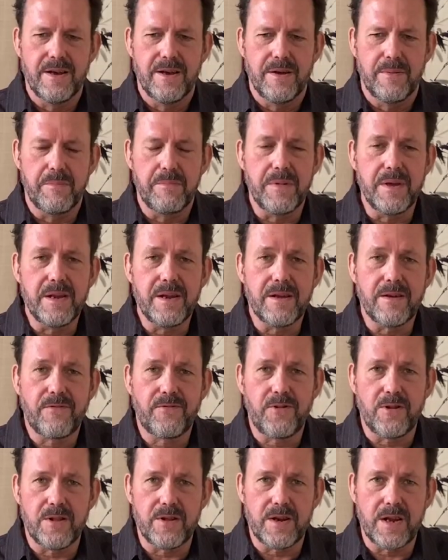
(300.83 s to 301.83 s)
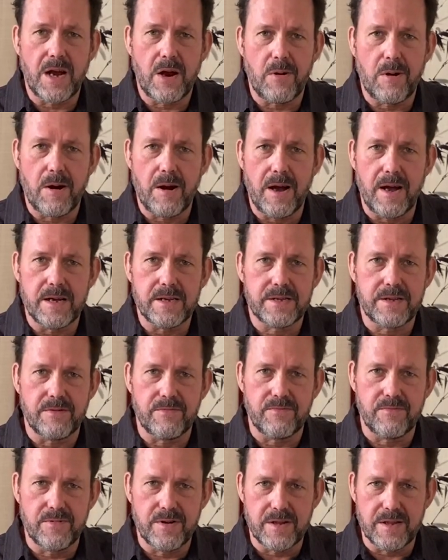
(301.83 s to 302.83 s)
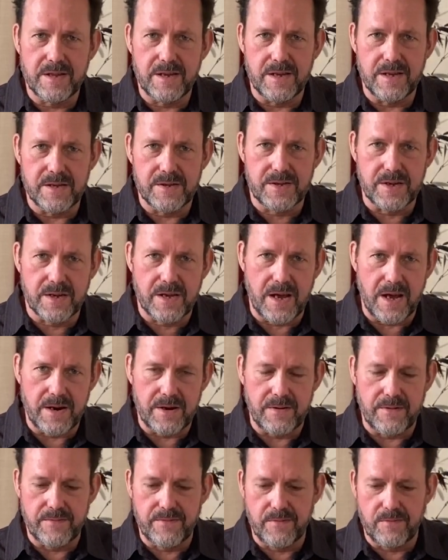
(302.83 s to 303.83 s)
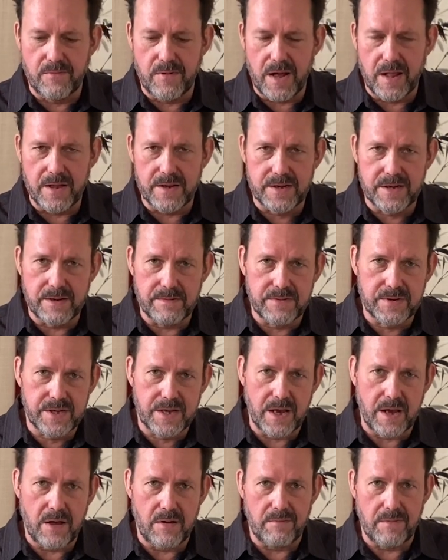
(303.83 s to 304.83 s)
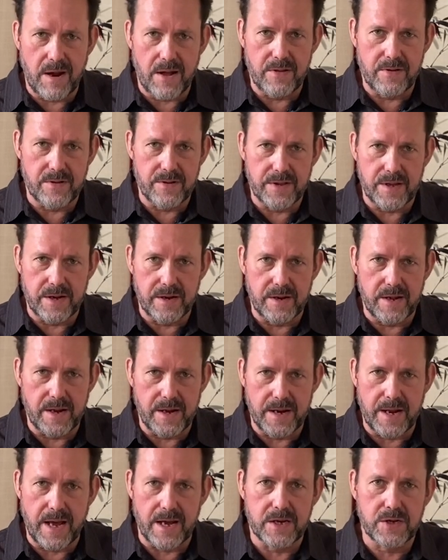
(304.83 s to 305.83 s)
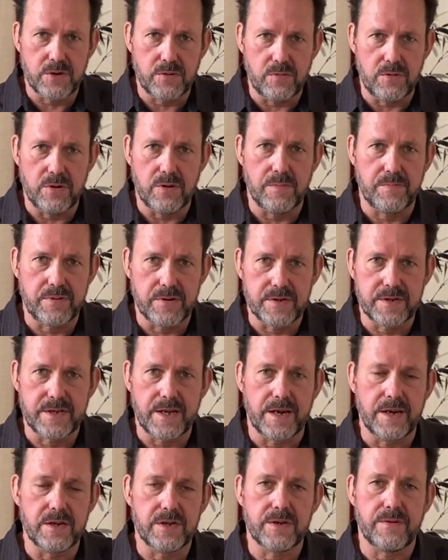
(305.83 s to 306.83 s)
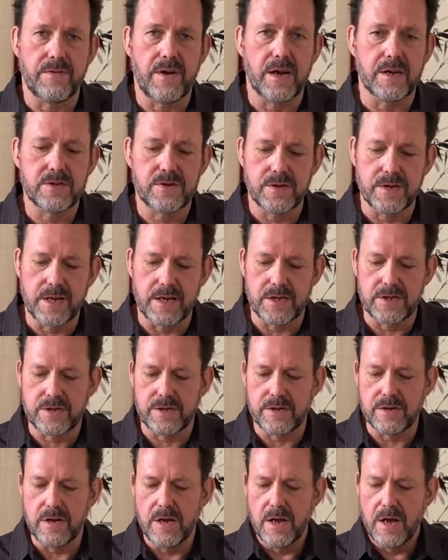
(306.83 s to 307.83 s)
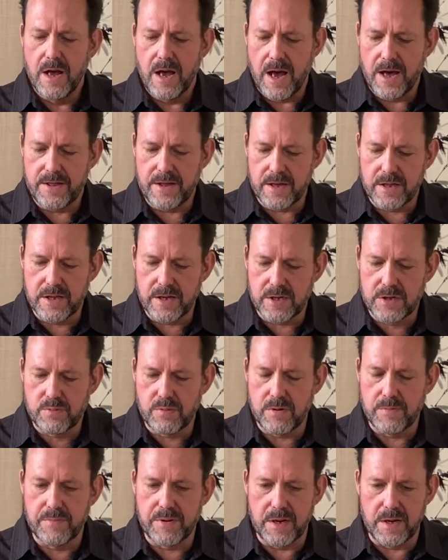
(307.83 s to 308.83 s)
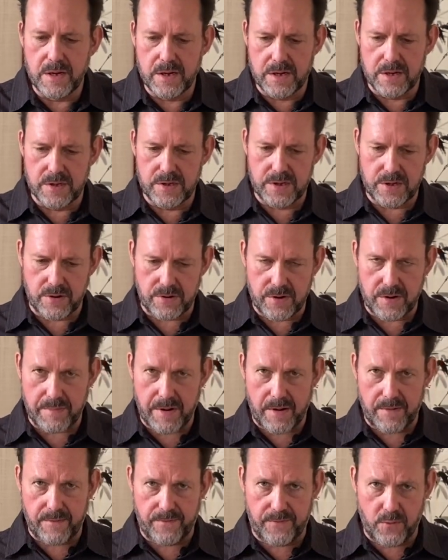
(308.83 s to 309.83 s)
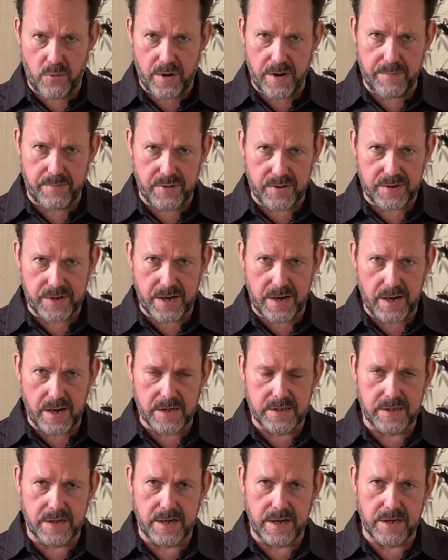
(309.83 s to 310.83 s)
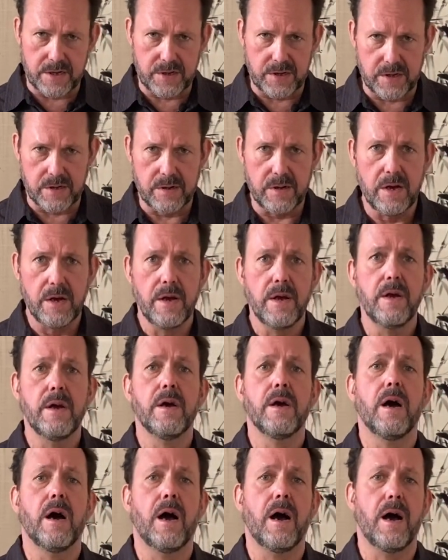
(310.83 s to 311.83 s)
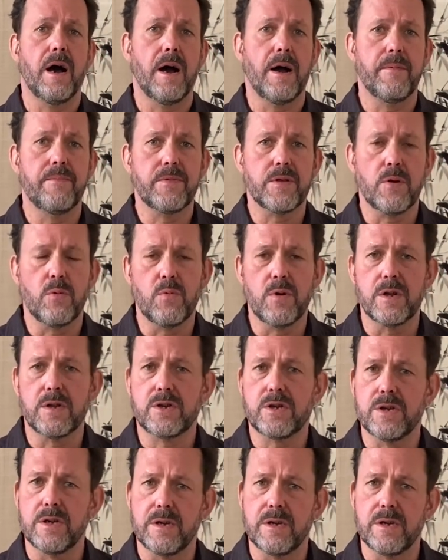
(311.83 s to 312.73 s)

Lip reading: meaningful in our eyes. It really is a kind of relative scale rather than an actual percentage of oxidation. I think this would be considered about 40% oxidation, which